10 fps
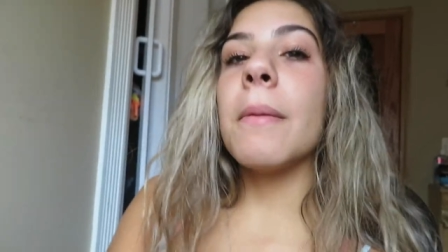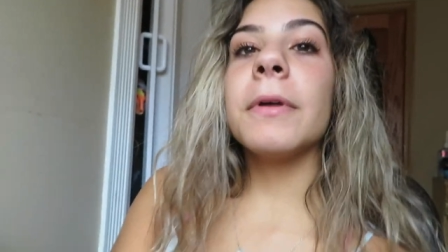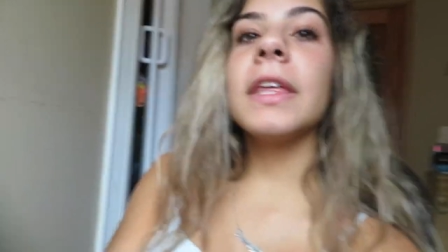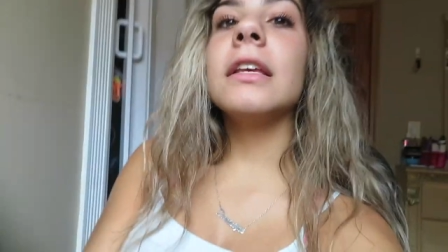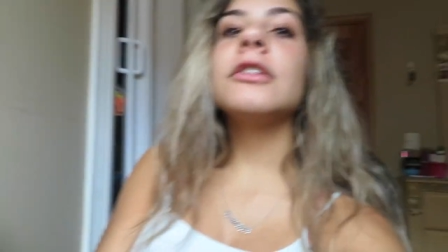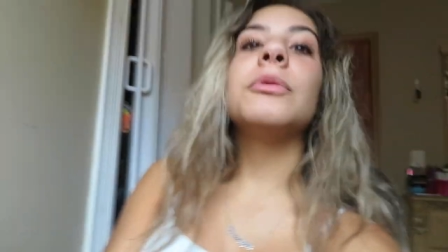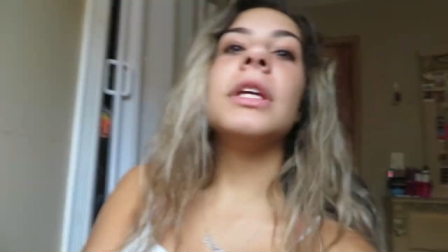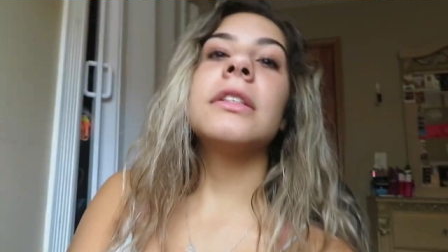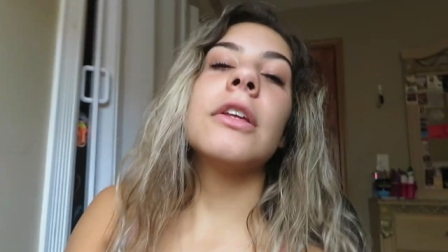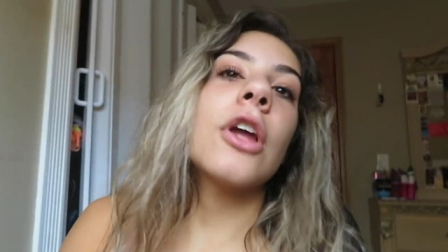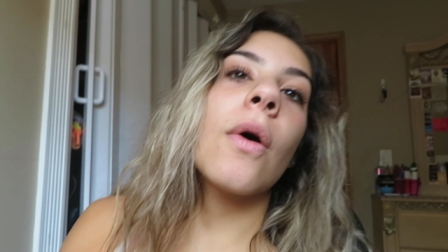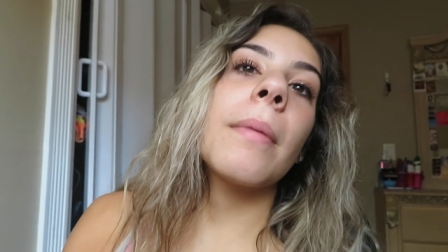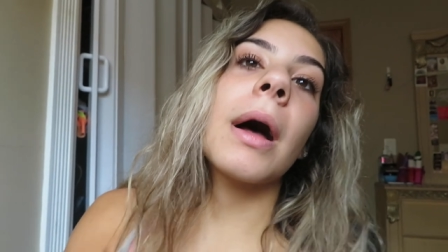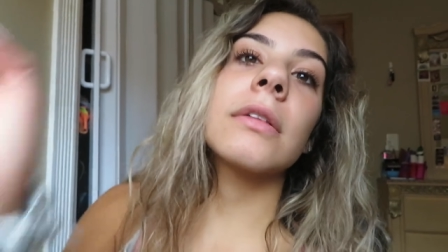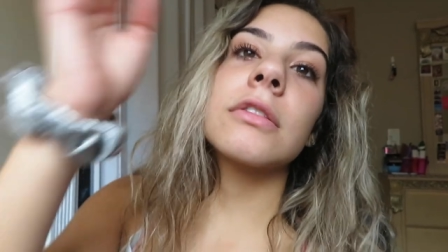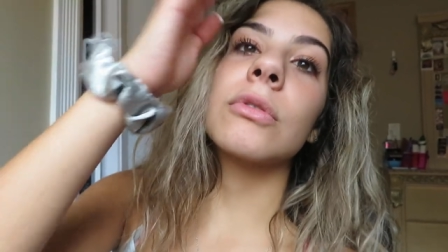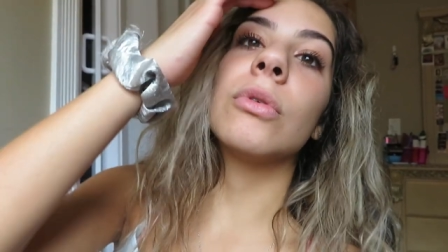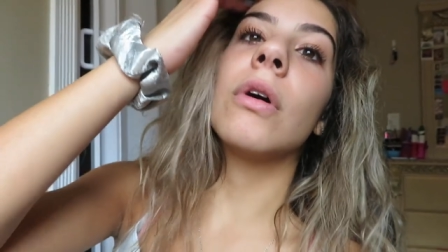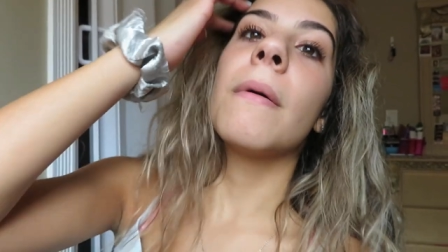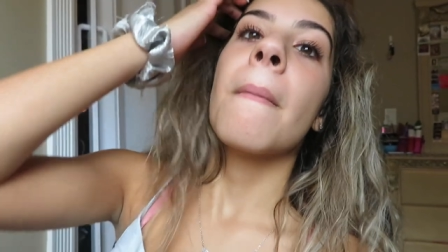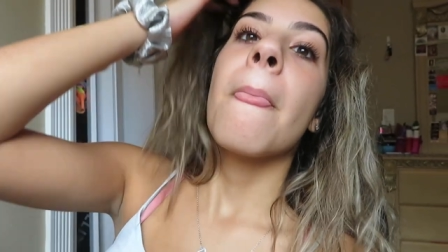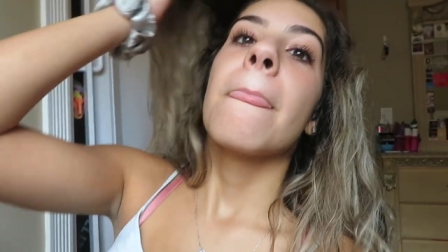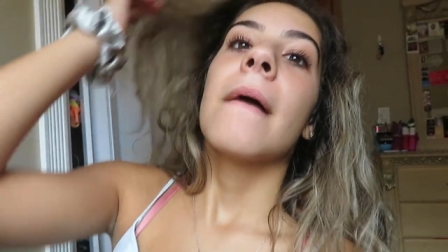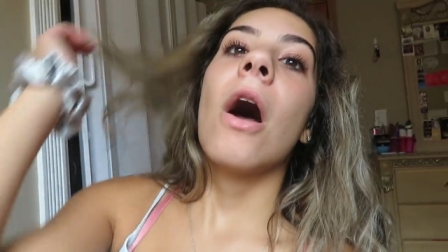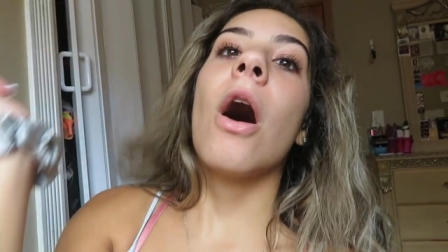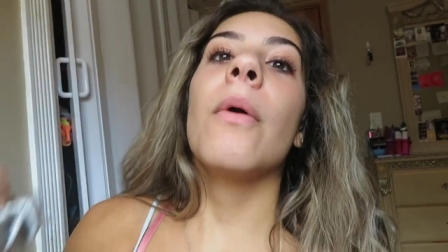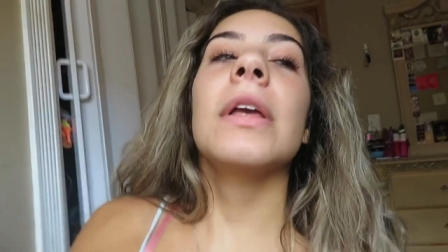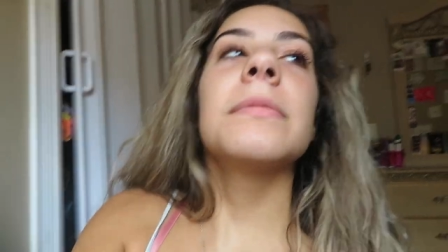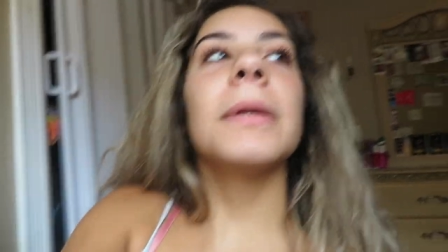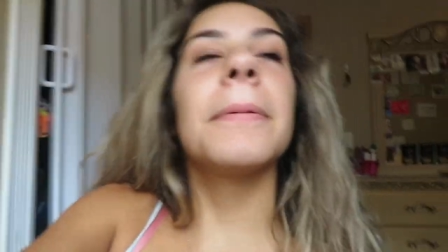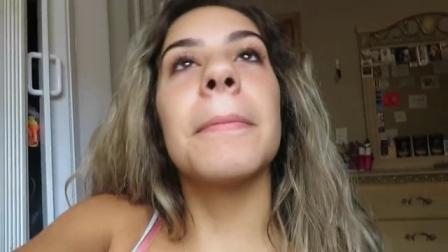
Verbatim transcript: couple things you need to know about school. Always be